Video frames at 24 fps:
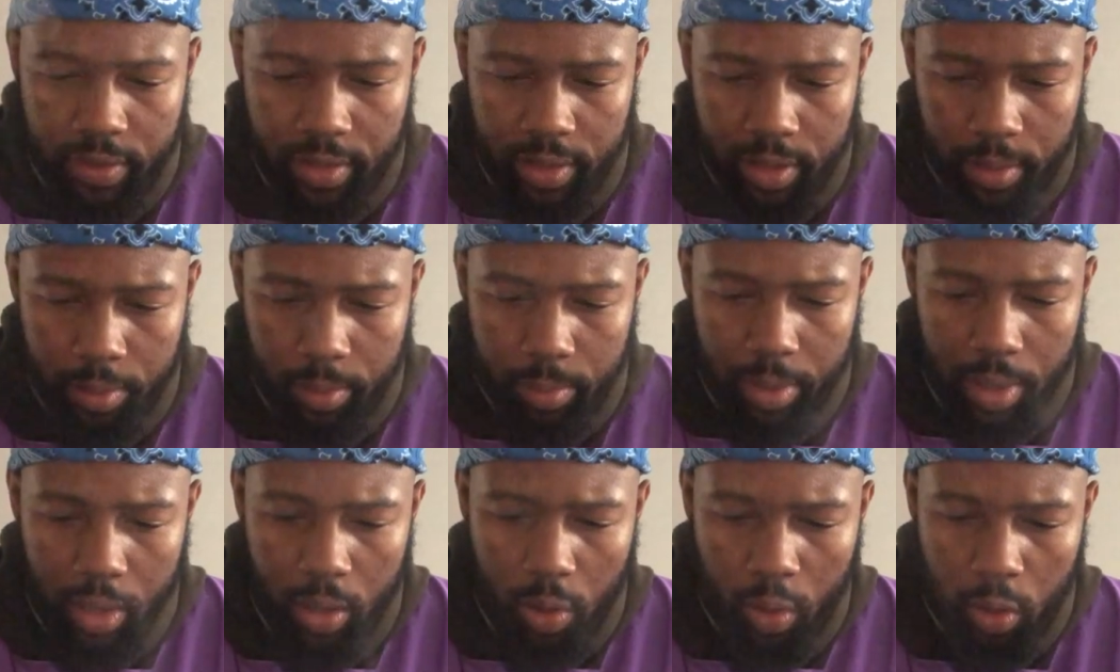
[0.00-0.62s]
them,
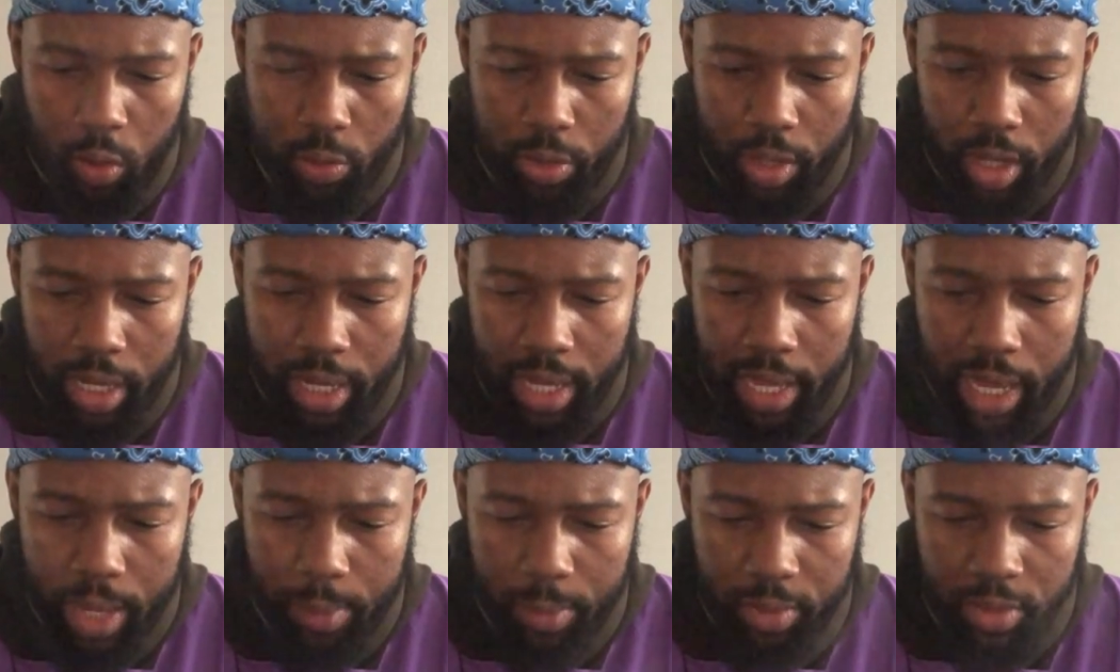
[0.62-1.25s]
behold, there
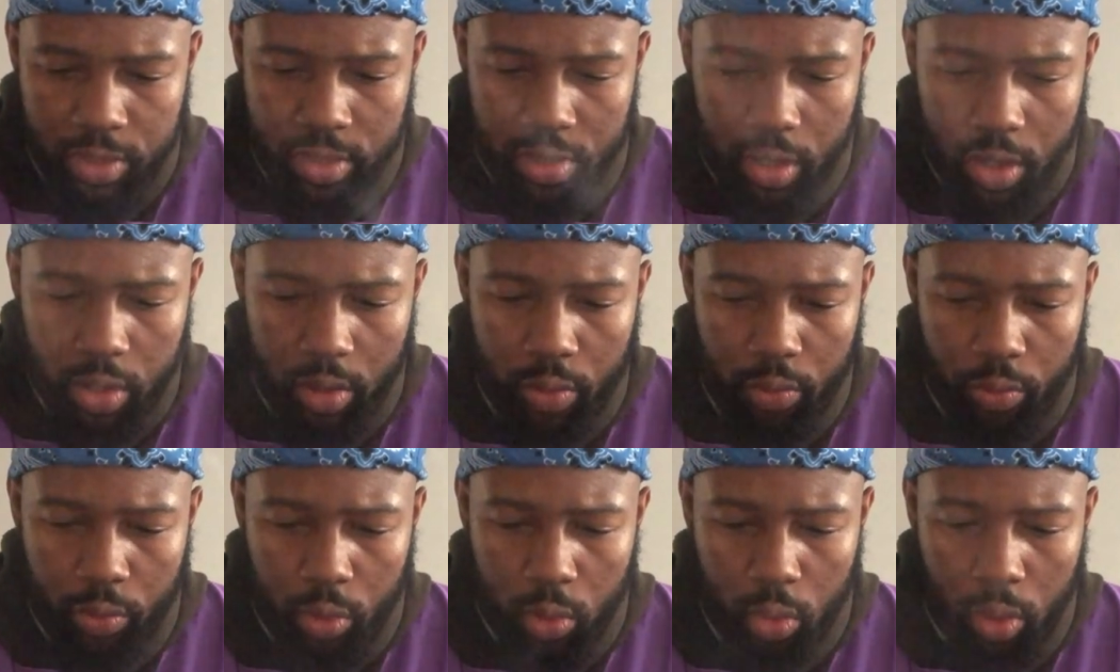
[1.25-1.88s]
came a
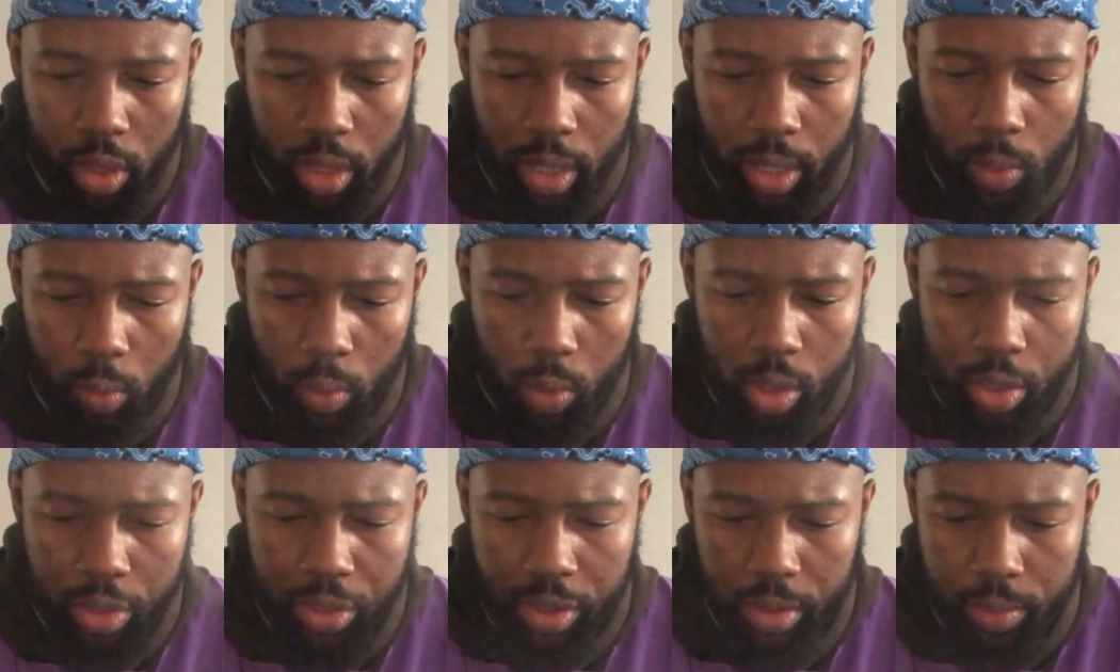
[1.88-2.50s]
certain ruler and
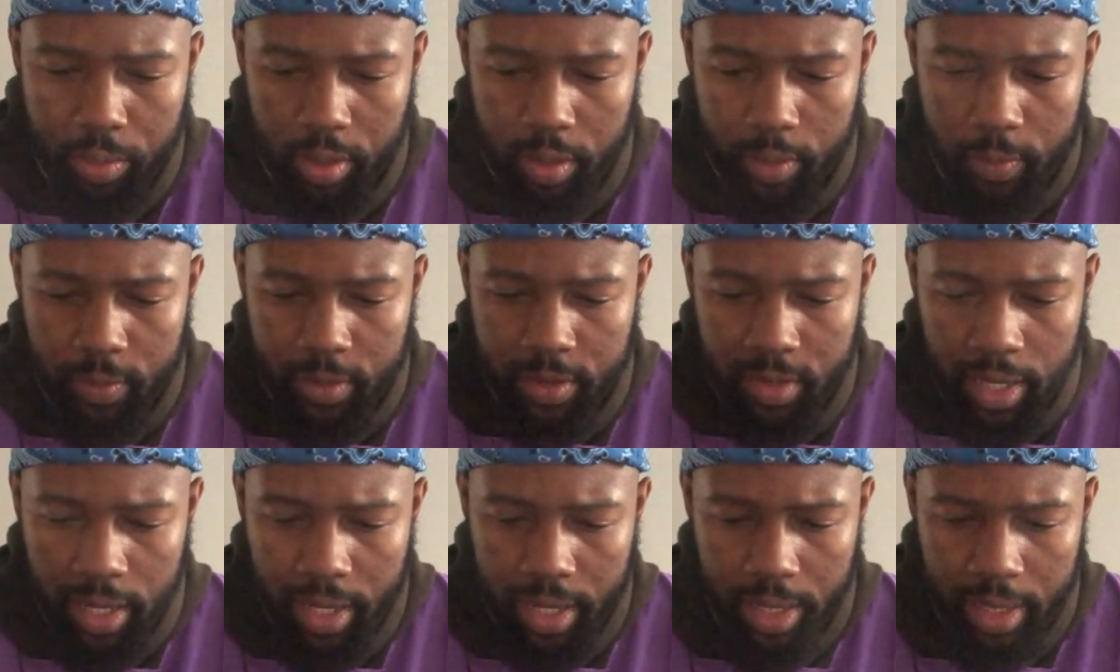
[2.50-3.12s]
worshipped him,
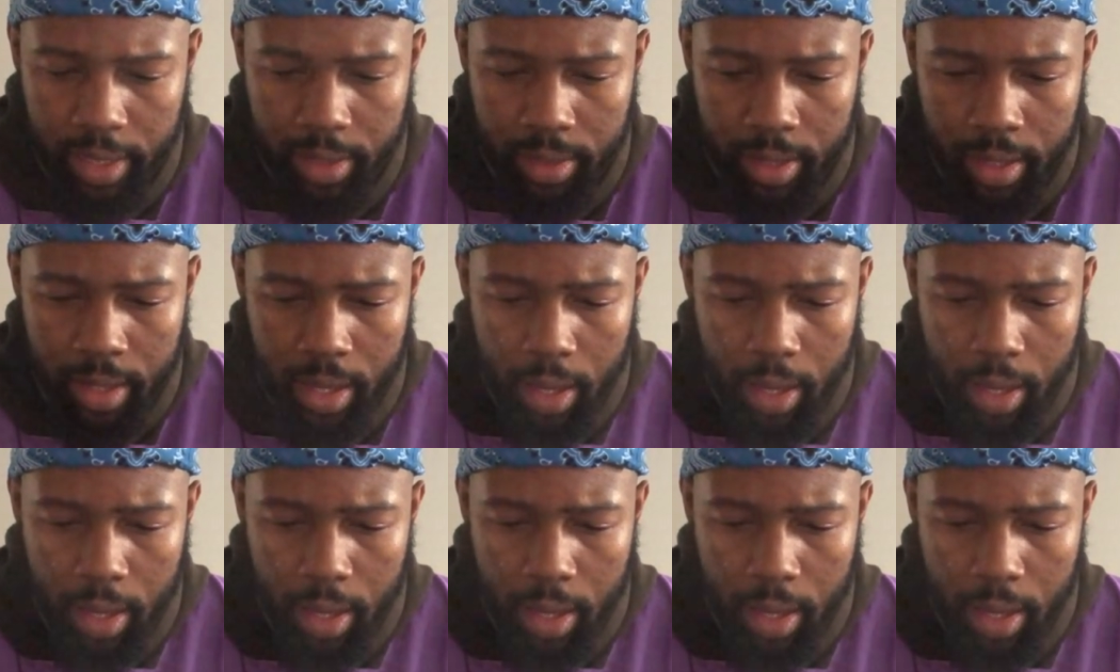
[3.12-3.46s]
saying,